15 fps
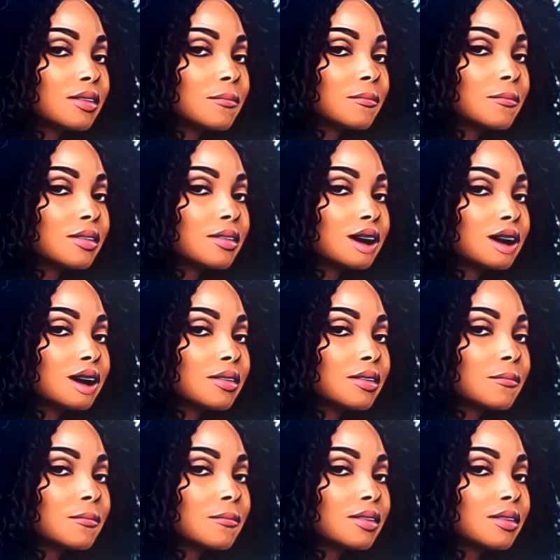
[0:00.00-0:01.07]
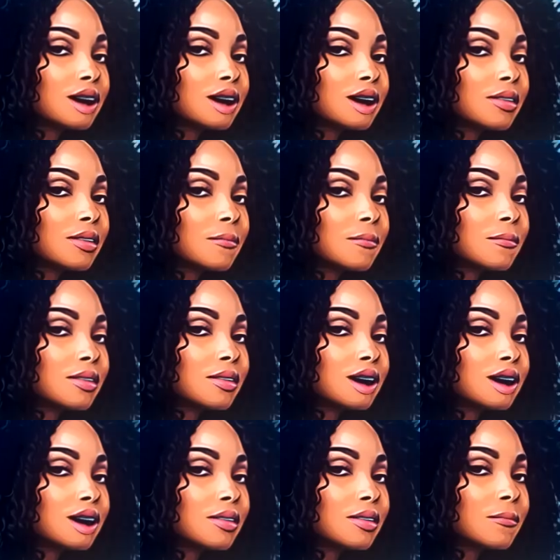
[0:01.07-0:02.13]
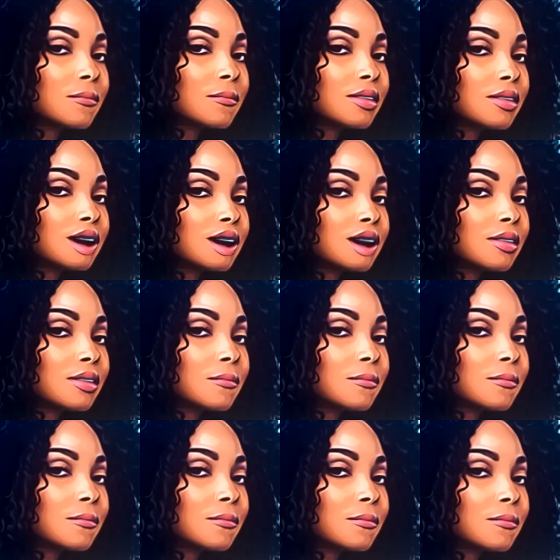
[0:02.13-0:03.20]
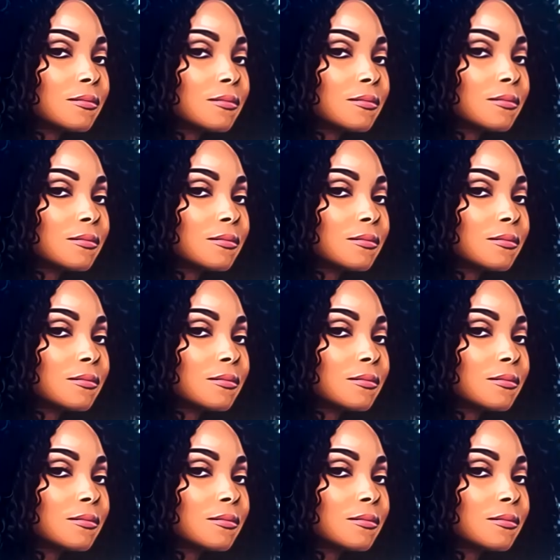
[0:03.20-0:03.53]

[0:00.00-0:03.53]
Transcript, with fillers: What I feel is that she doesn't want her pastor parent